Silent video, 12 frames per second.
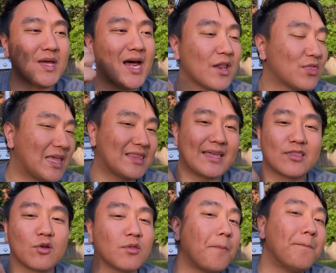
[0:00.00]
You gotta think that
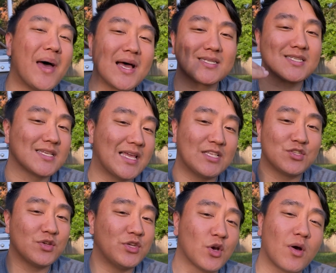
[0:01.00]
they're the best
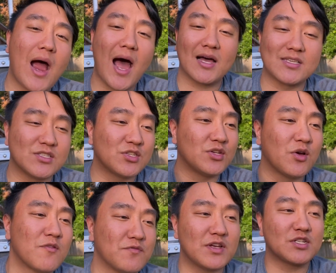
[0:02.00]
into your eyes, into
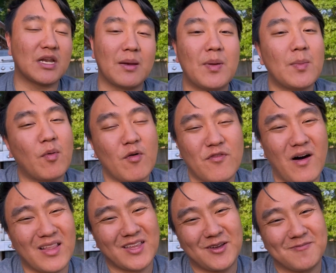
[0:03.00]
your vision, and people will
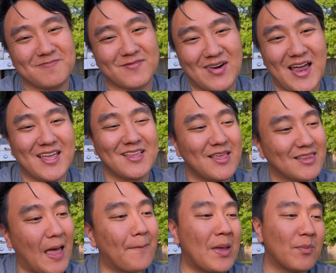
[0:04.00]
follow you, right?
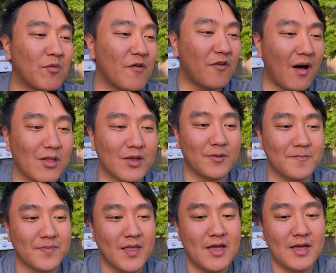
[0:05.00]
That people will follow you.
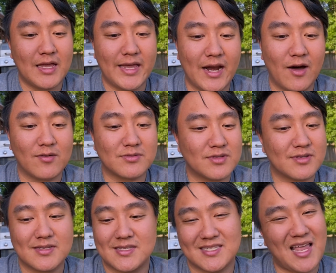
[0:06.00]
You know,
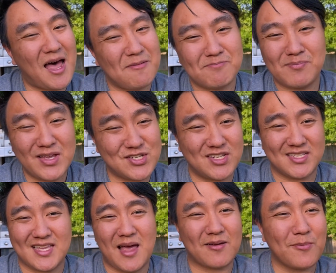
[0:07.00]
stop bitching,
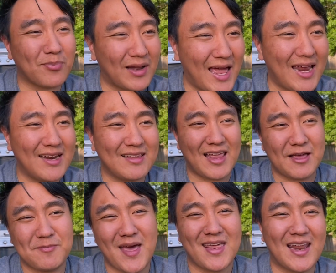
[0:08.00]
stop complaining
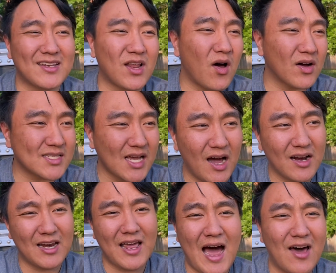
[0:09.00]
like, man, that dog is
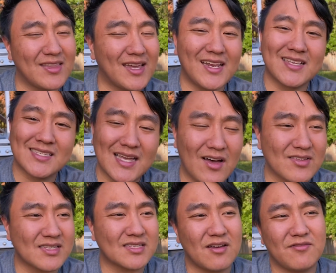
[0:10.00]
ugly. How are they getting
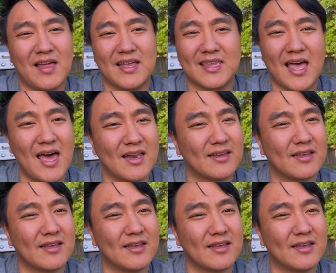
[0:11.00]
sales and stuff like that?